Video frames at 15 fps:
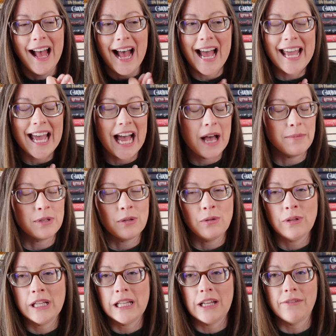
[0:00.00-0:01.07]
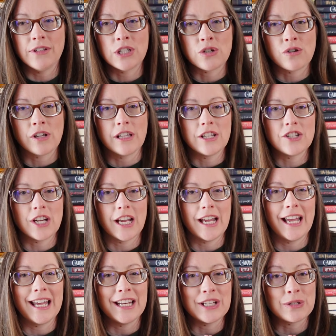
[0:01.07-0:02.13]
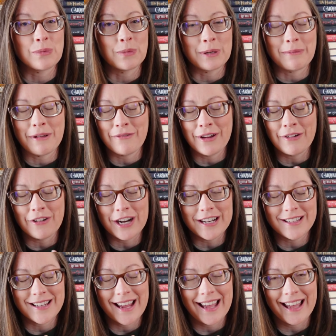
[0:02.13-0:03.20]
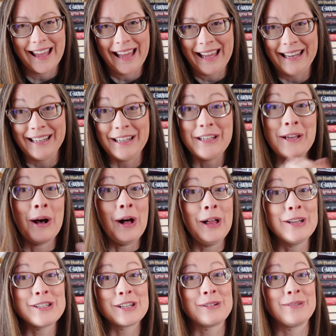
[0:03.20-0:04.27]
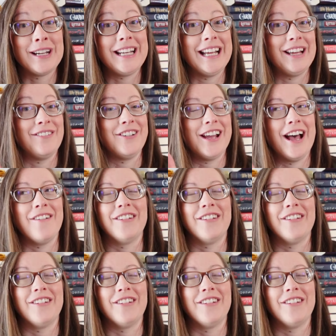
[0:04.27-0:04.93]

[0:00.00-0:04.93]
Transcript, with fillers: I absolutely love this trilogy and it's one of my favorites and y'all should read it if you